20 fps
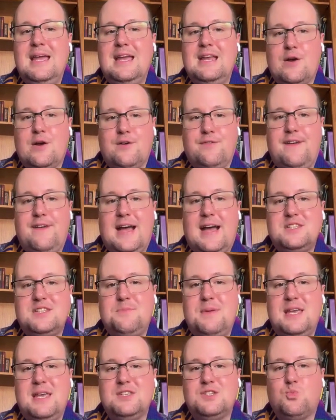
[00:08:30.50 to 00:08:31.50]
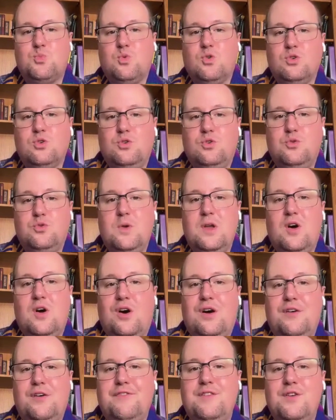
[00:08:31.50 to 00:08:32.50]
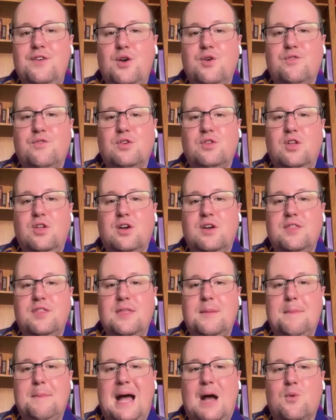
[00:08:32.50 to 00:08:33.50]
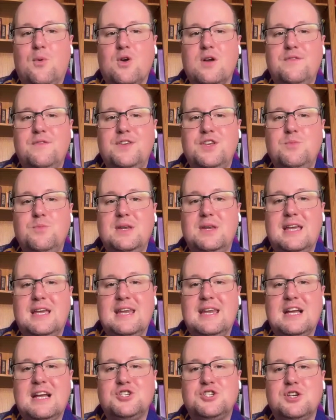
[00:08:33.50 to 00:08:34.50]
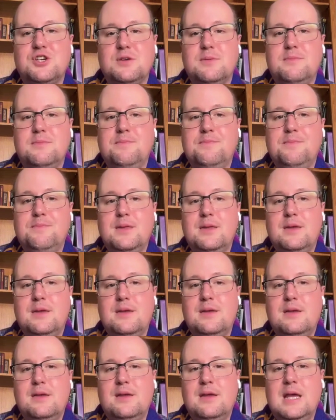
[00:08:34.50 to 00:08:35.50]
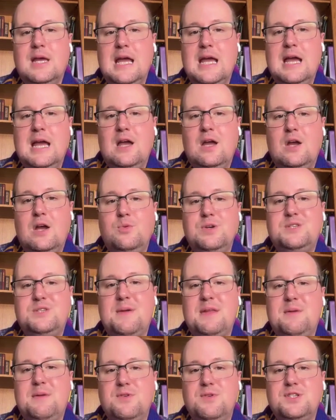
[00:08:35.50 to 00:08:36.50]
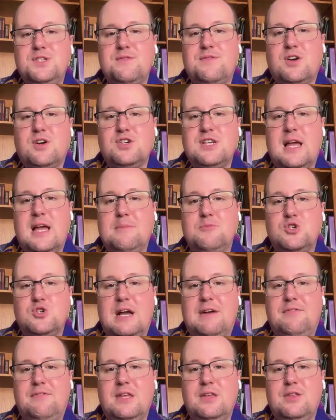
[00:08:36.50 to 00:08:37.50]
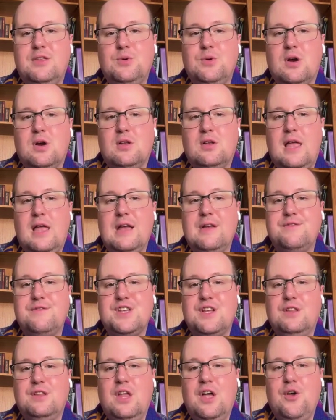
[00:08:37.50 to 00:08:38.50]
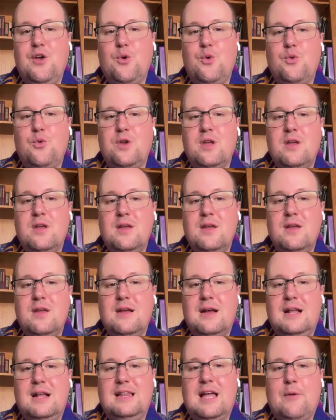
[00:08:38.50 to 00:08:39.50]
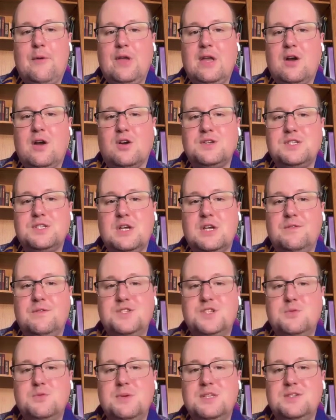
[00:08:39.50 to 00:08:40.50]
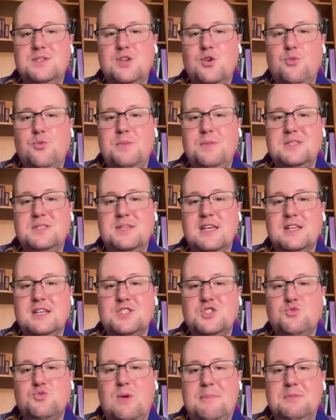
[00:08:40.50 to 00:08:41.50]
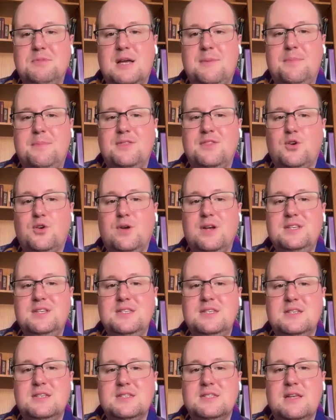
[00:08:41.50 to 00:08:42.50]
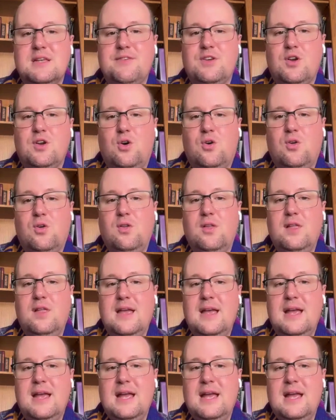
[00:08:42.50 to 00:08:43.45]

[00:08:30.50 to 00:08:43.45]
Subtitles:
In our fast-paced world, we often overlook the power of human connection. We spend most of our time traveling through our lives alone, allowing ourselves to be so busy and swept up in the craziness of it all